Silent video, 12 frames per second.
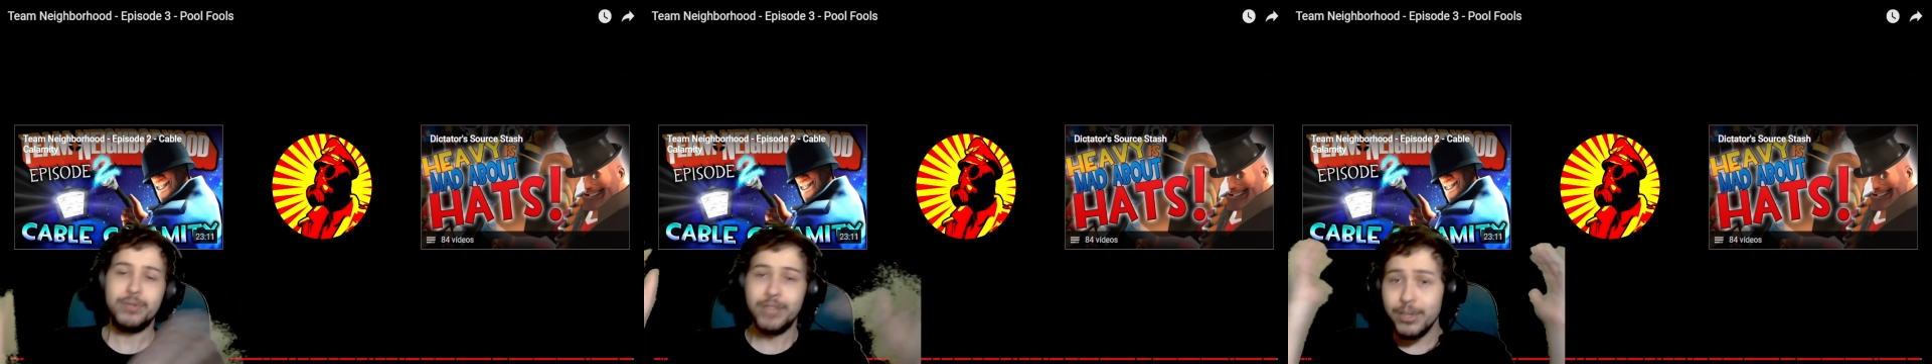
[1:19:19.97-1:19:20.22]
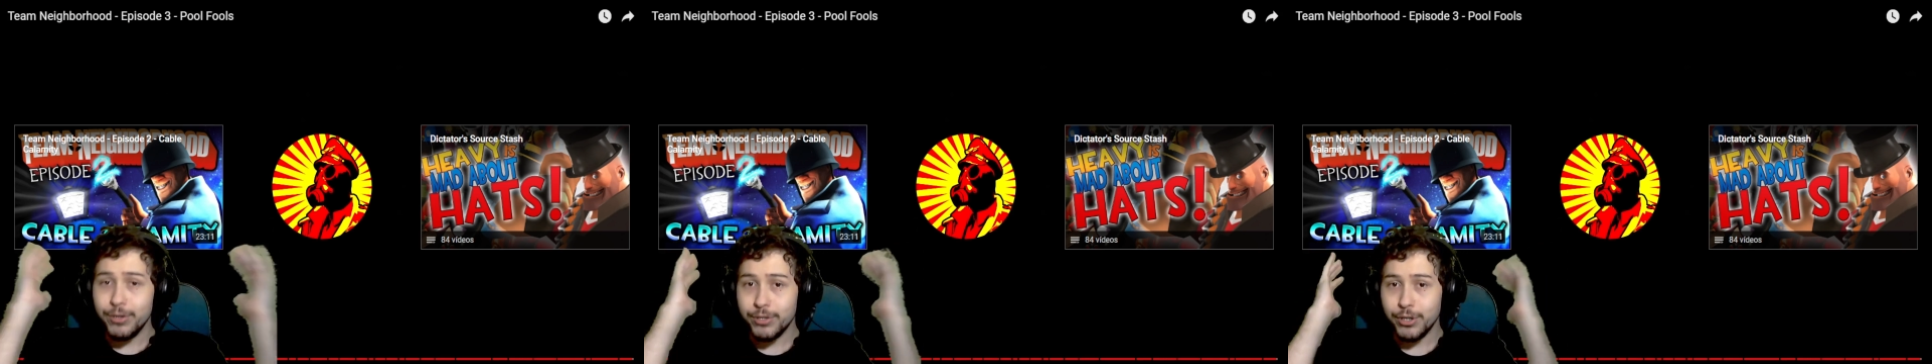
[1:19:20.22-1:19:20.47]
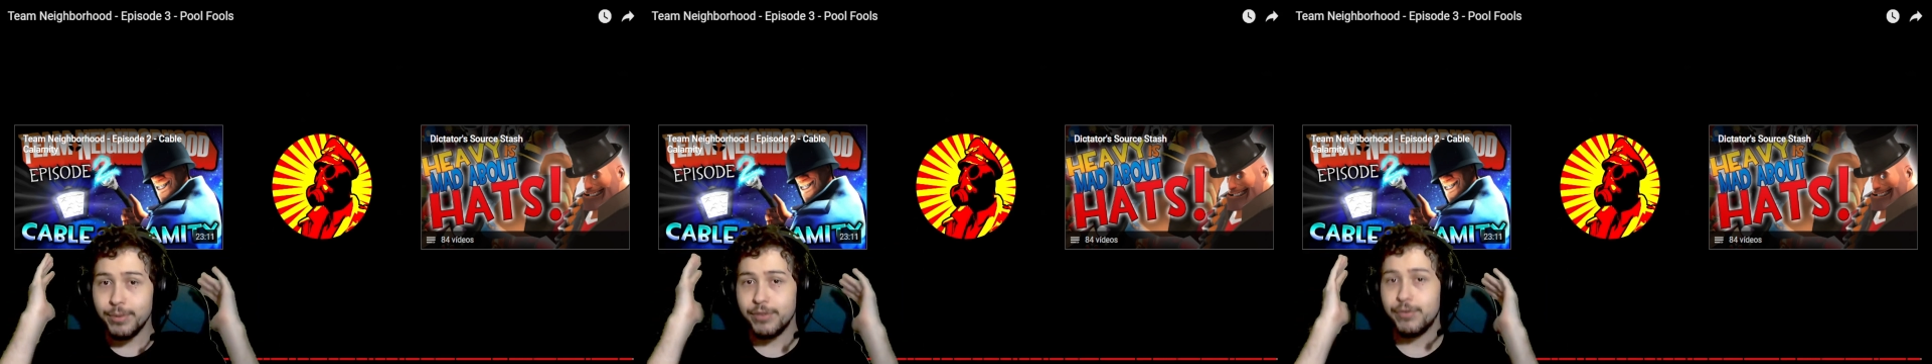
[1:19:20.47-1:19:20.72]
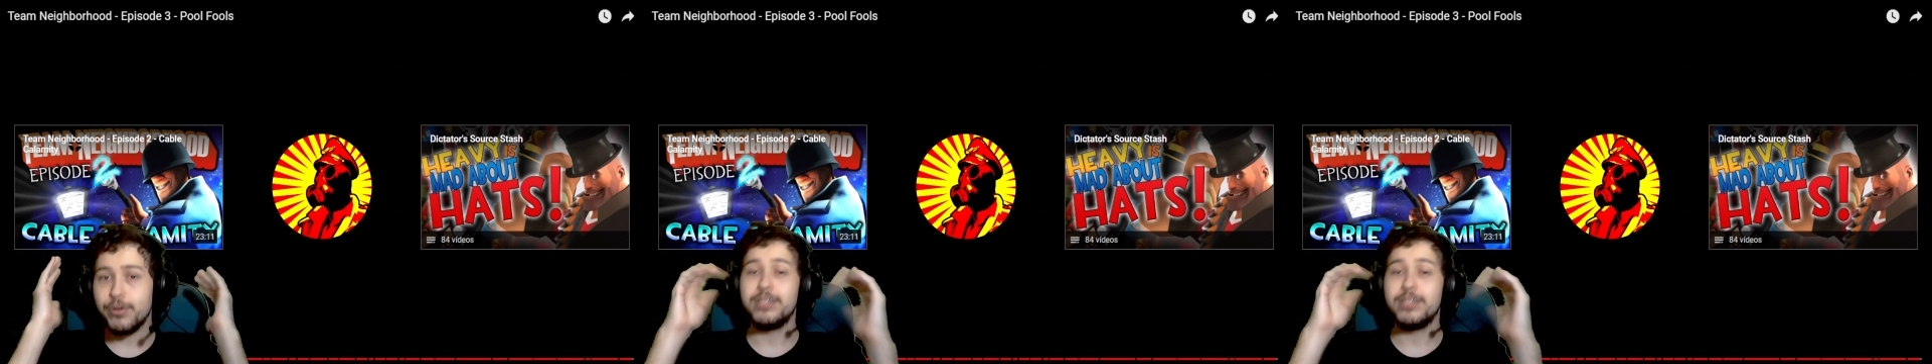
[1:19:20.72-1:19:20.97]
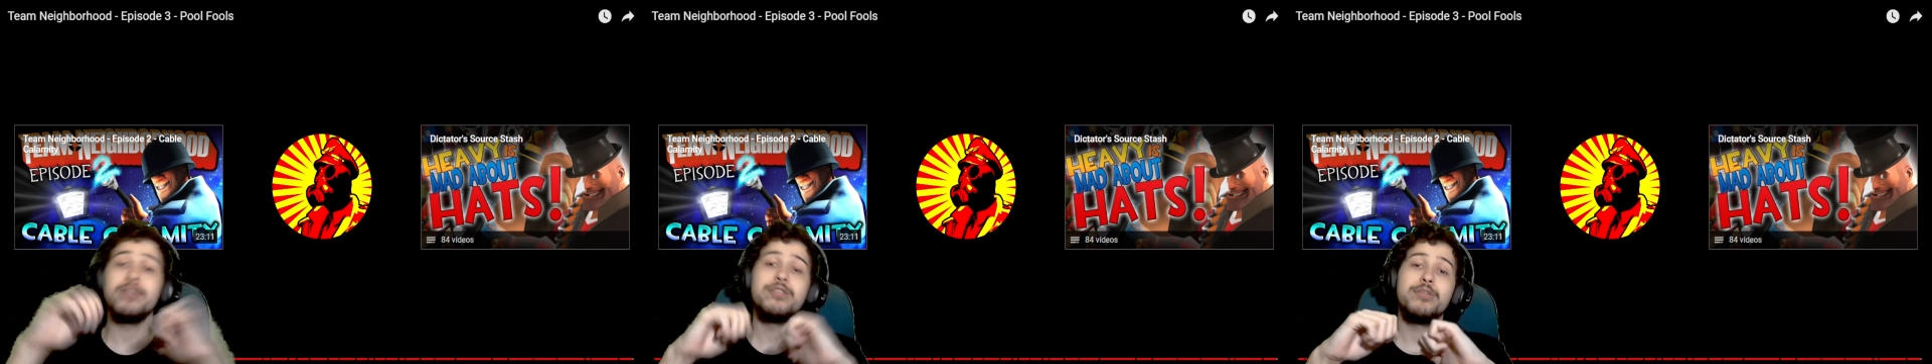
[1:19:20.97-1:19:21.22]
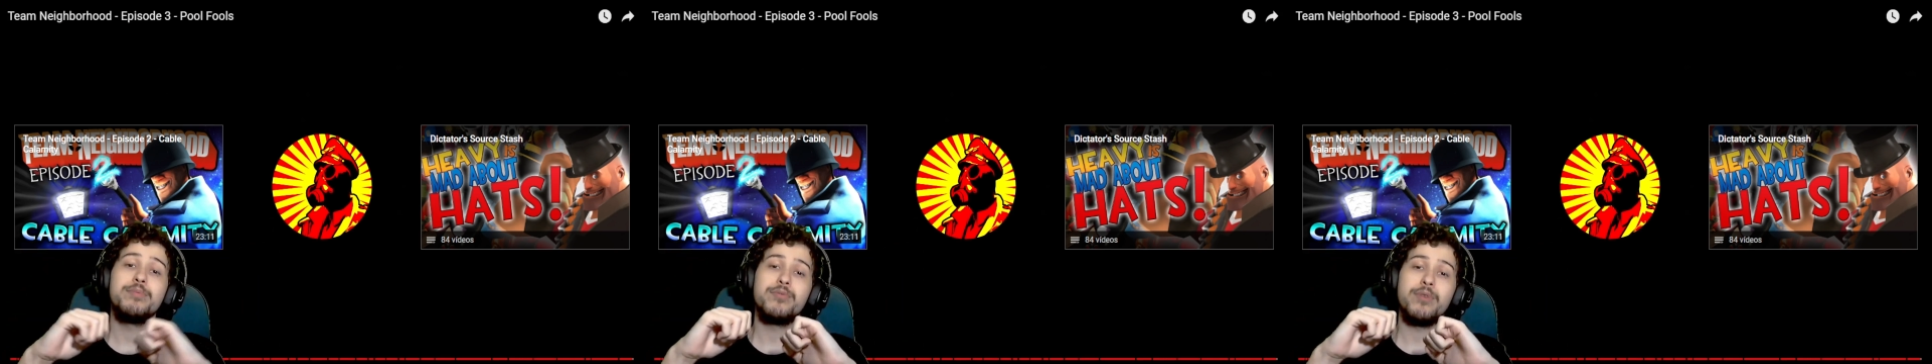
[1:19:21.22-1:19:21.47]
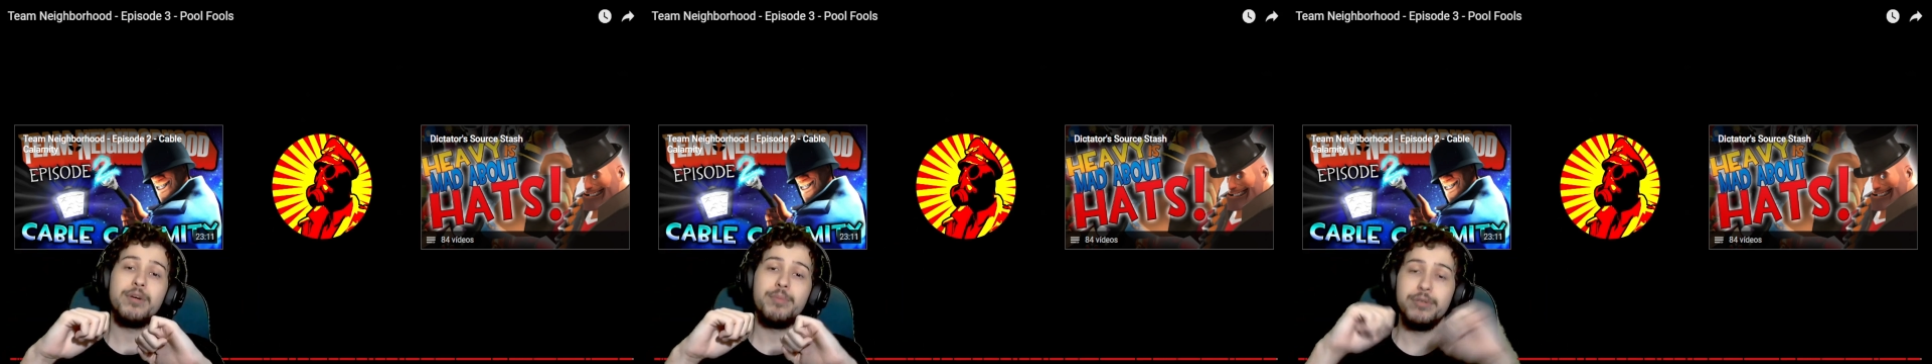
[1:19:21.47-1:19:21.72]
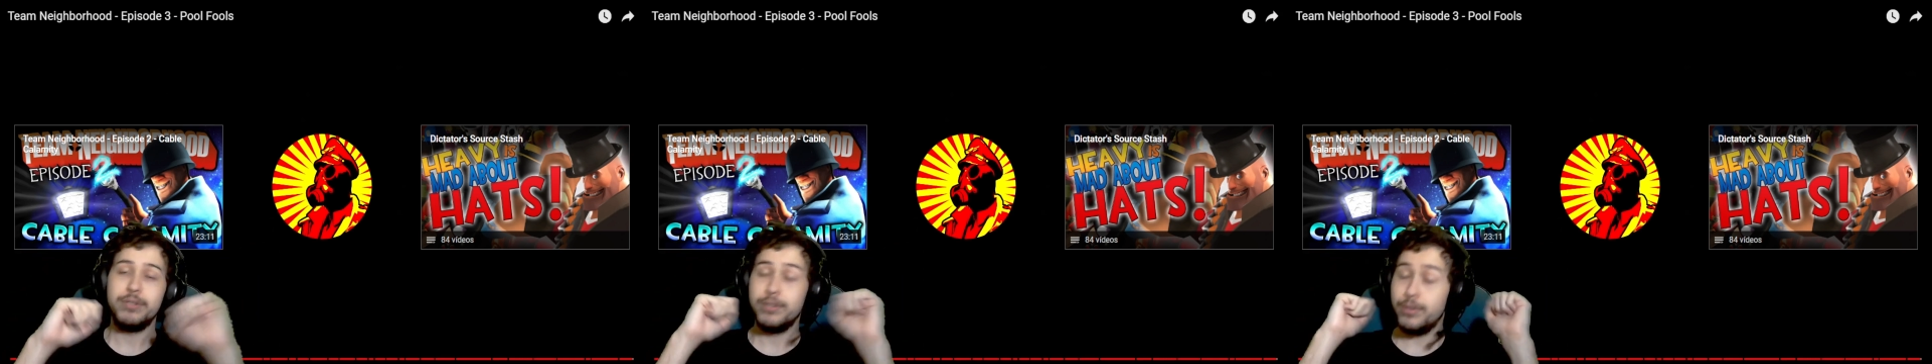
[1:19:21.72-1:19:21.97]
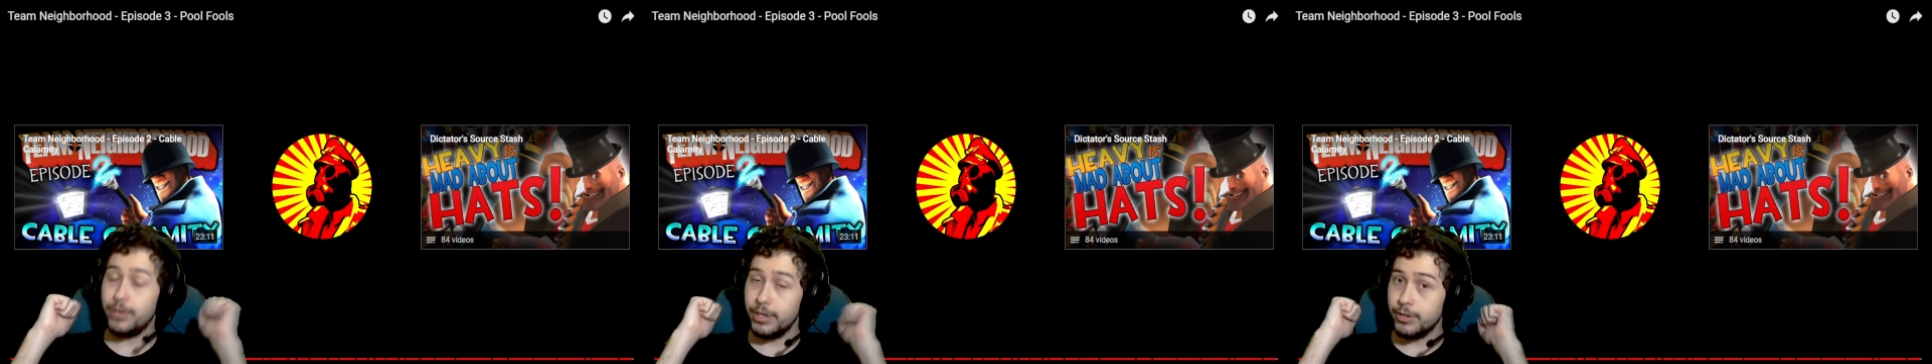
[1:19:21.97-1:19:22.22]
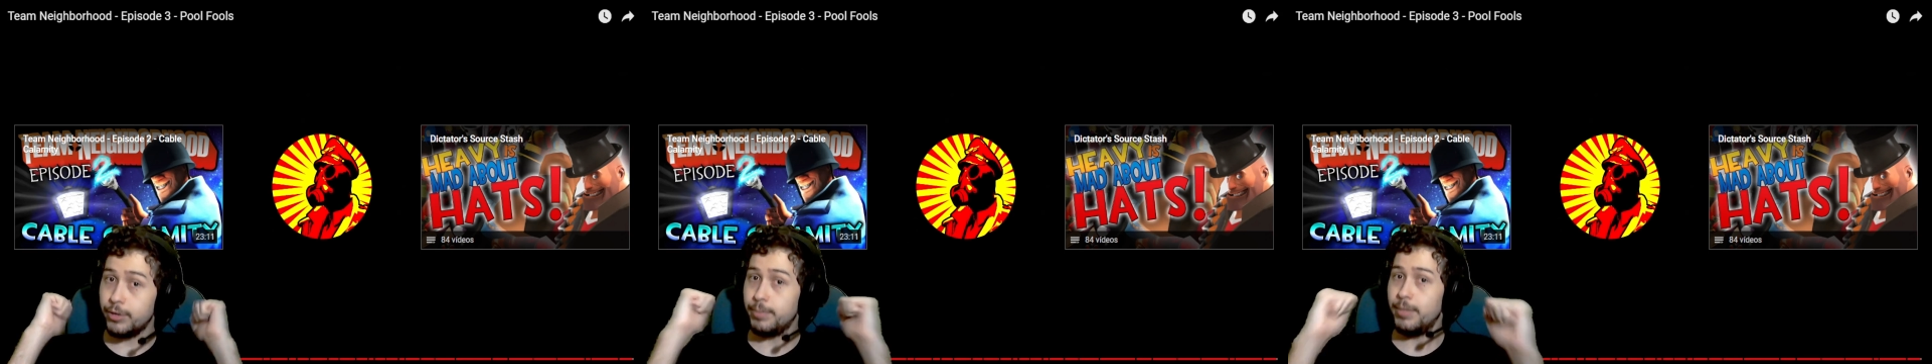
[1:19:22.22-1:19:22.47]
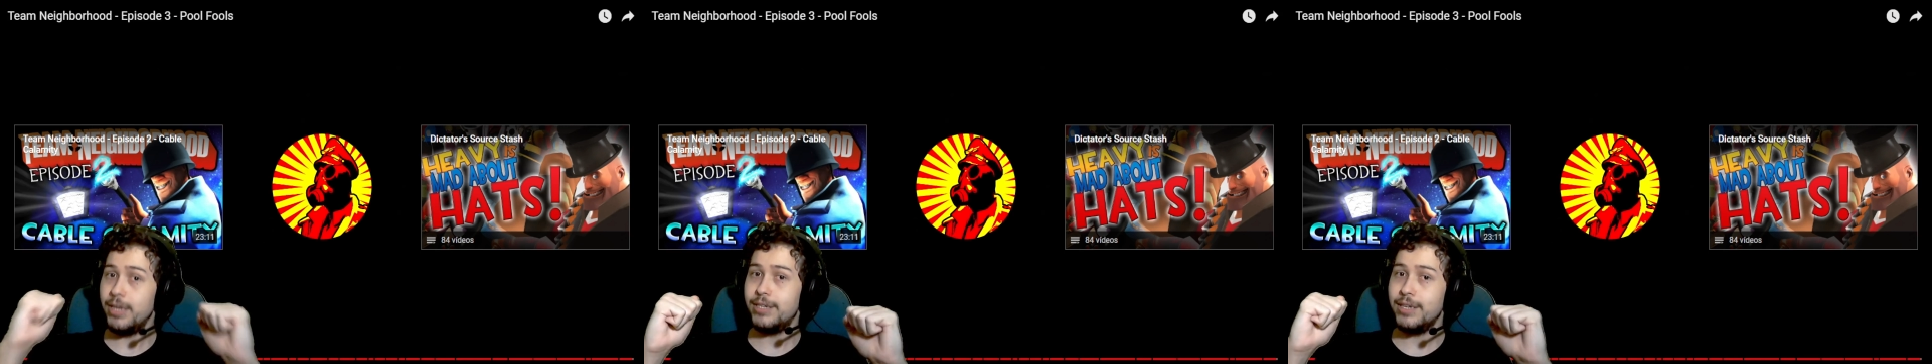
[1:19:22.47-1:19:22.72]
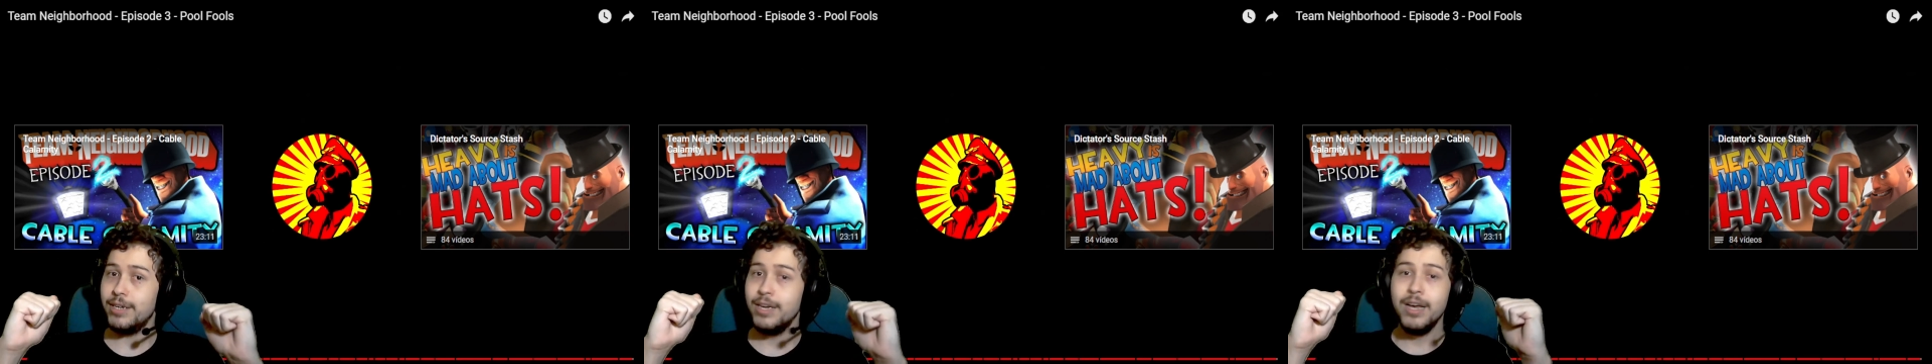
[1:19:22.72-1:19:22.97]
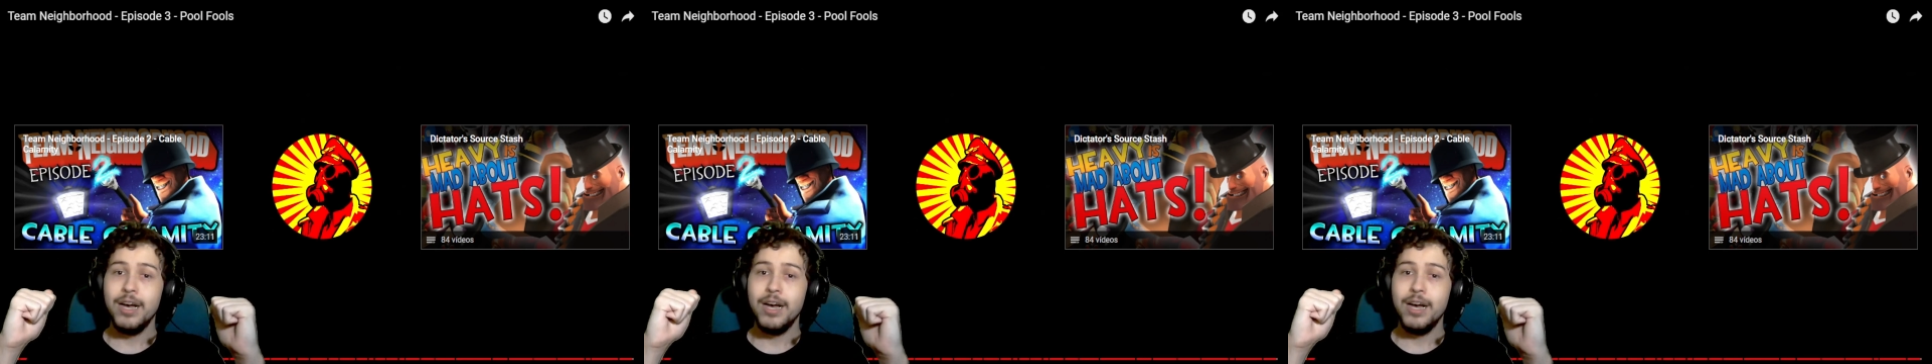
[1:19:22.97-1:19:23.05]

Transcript: Thank you so much for a ton of subscribers. You guys are amazing.